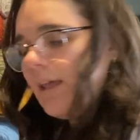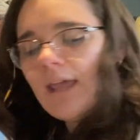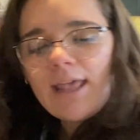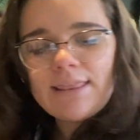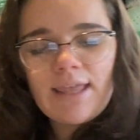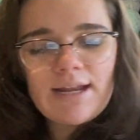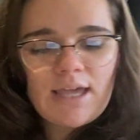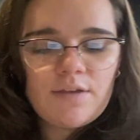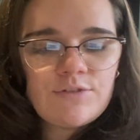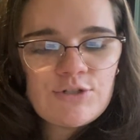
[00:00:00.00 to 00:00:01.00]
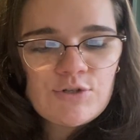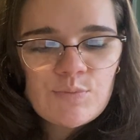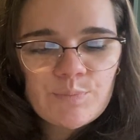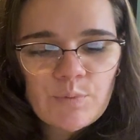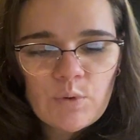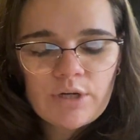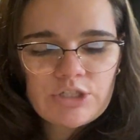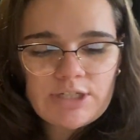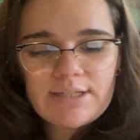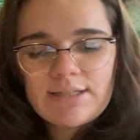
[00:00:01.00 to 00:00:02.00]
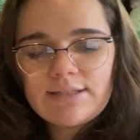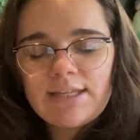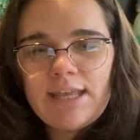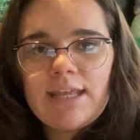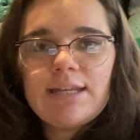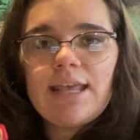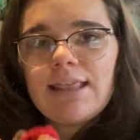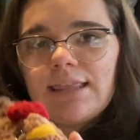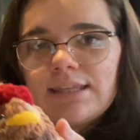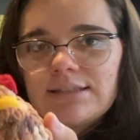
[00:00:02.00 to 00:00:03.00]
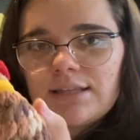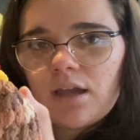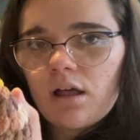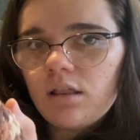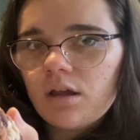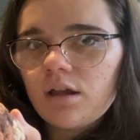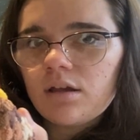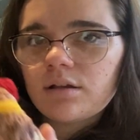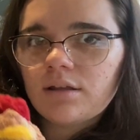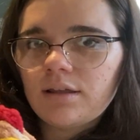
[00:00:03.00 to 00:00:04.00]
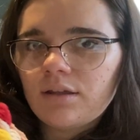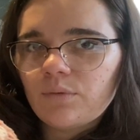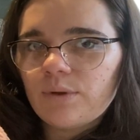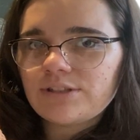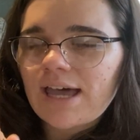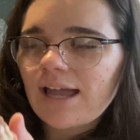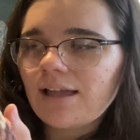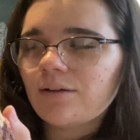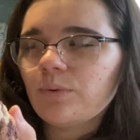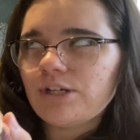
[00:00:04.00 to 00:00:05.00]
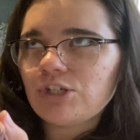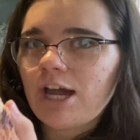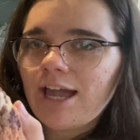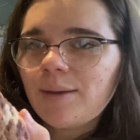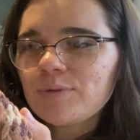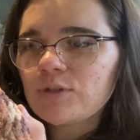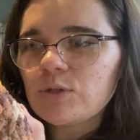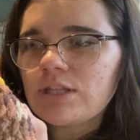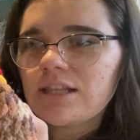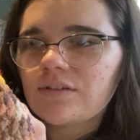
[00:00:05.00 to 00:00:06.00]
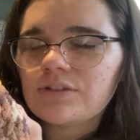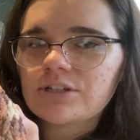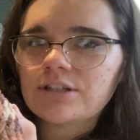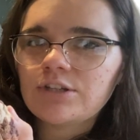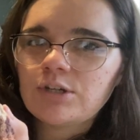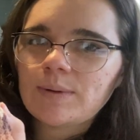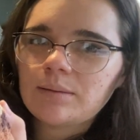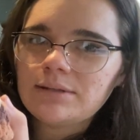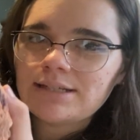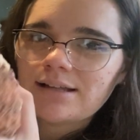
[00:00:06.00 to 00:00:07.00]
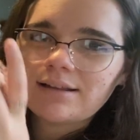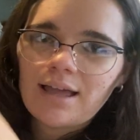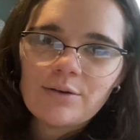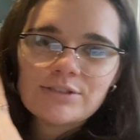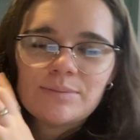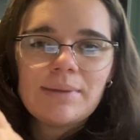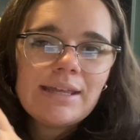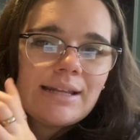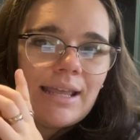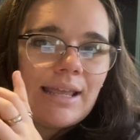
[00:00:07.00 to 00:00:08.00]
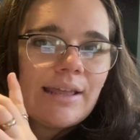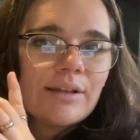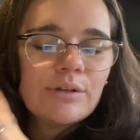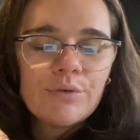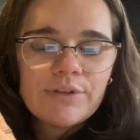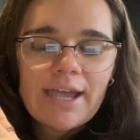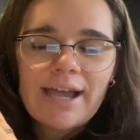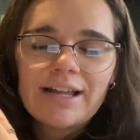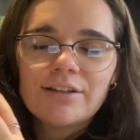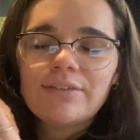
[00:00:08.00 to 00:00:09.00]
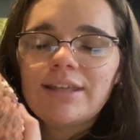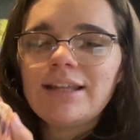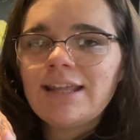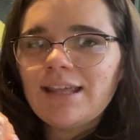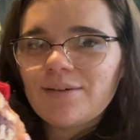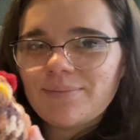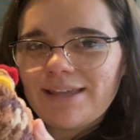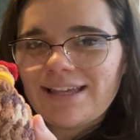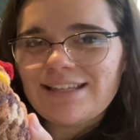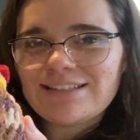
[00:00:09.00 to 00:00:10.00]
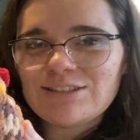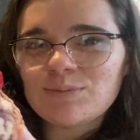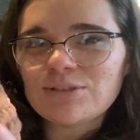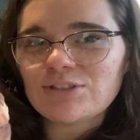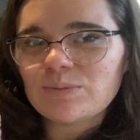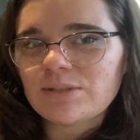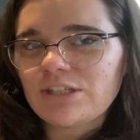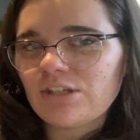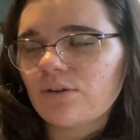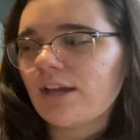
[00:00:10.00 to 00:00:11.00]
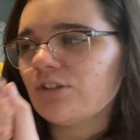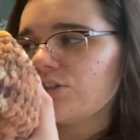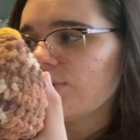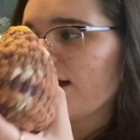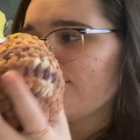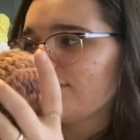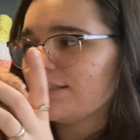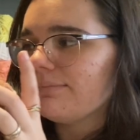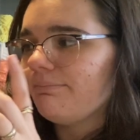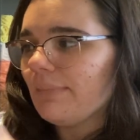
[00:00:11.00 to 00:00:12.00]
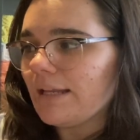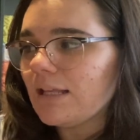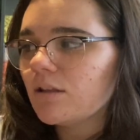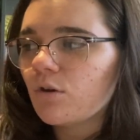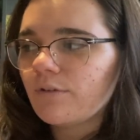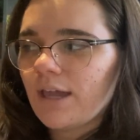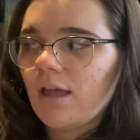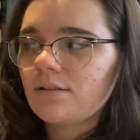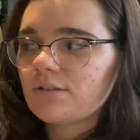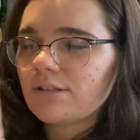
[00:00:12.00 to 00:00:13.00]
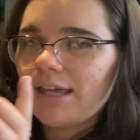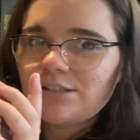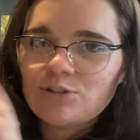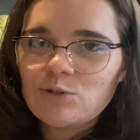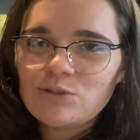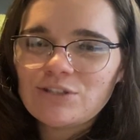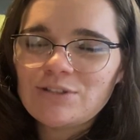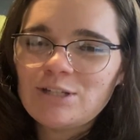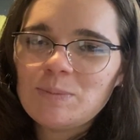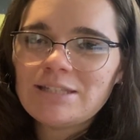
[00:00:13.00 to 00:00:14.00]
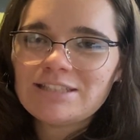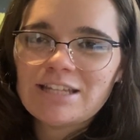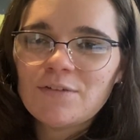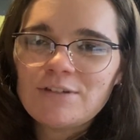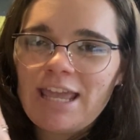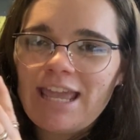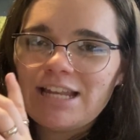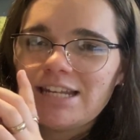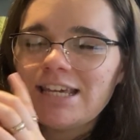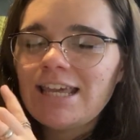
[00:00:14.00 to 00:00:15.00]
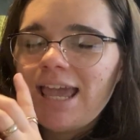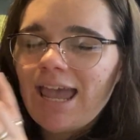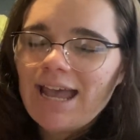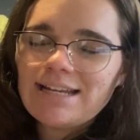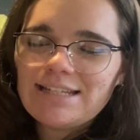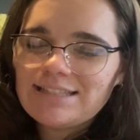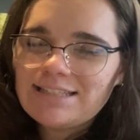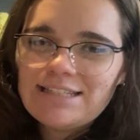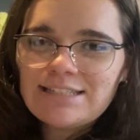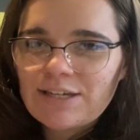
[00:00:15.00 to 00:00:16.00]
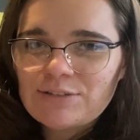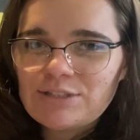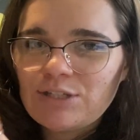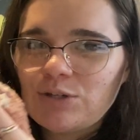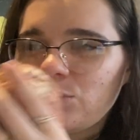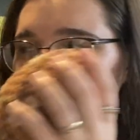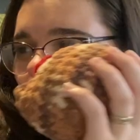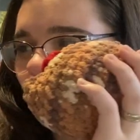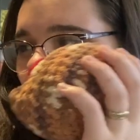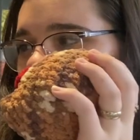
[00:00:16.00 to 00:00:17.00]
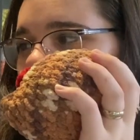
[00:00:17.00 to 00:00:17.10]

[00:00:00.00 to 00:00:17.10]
And then I have 2 more chickens in this color, which I absolutely love this color. You could probably tell. I also made a loaf cat out of it. But yeah, it's super, super cute. I do have mini loaf cats that do still need to be stuffed and added the details to, which